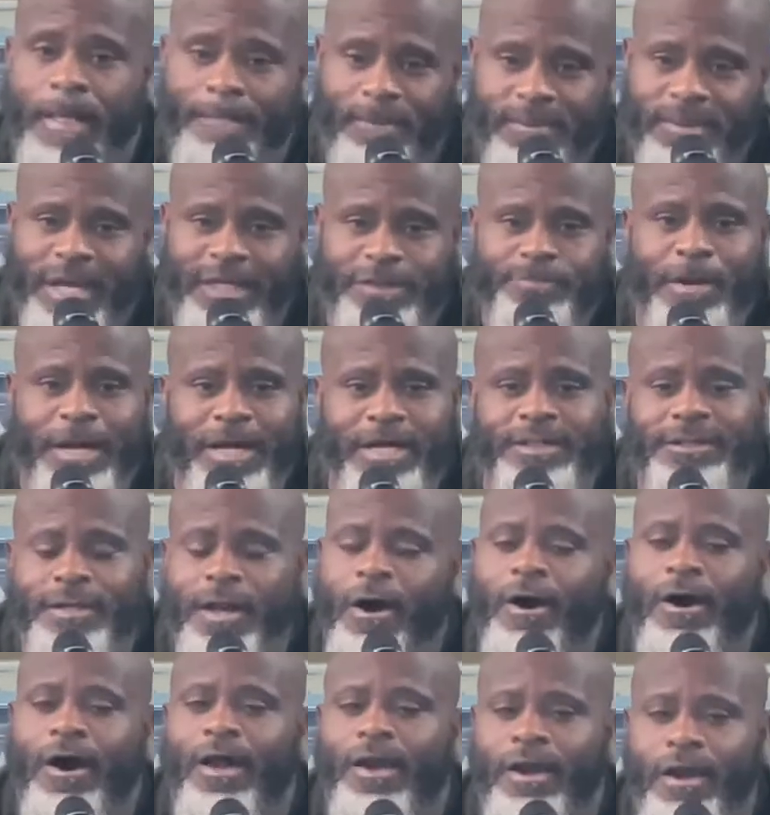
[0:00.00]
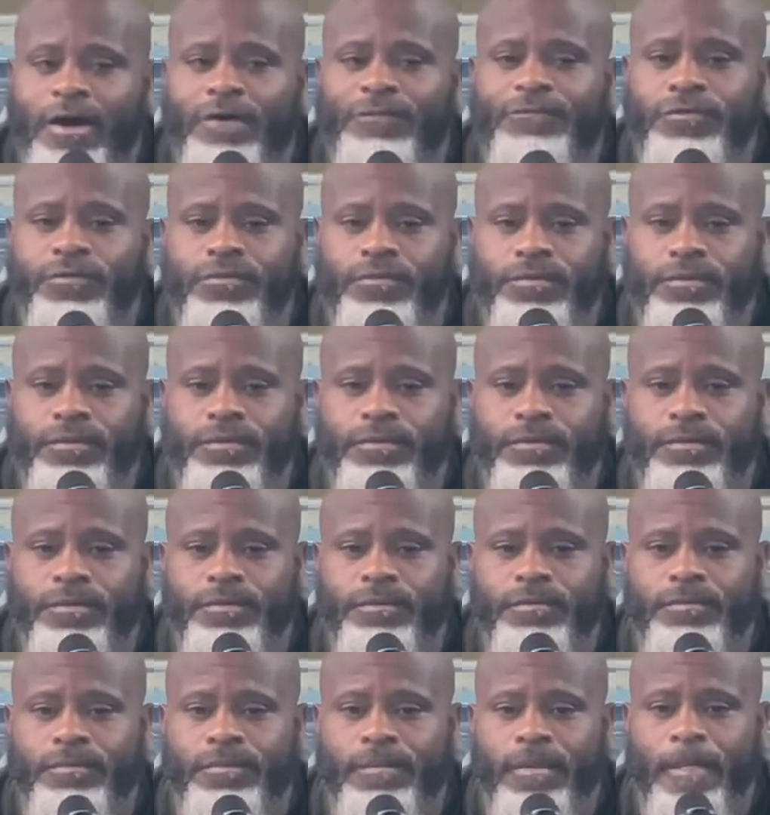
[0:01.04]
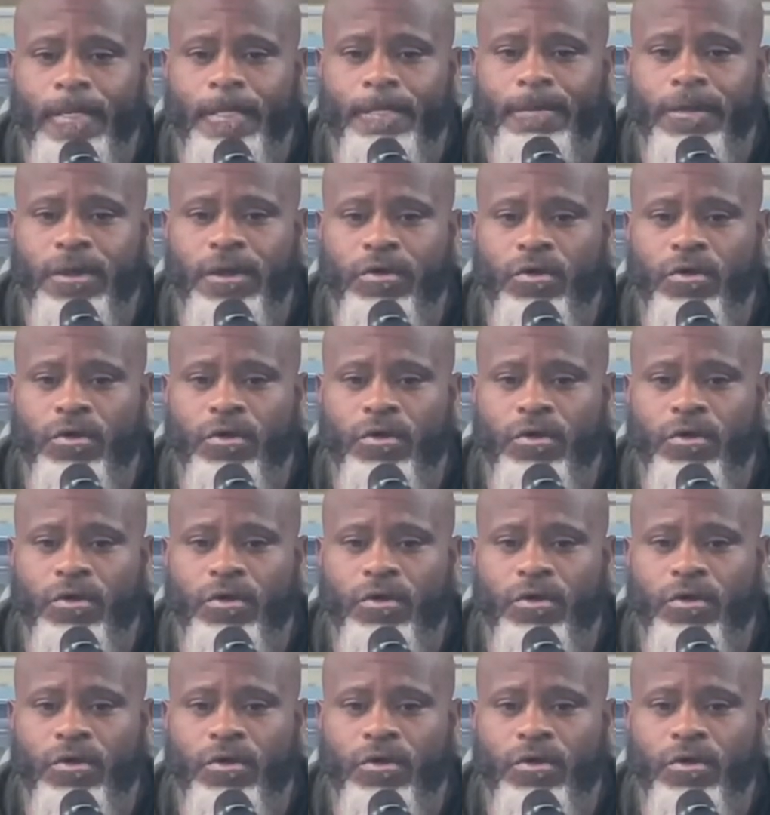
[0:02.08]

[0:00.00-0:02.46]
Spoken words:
that's because God loves you. You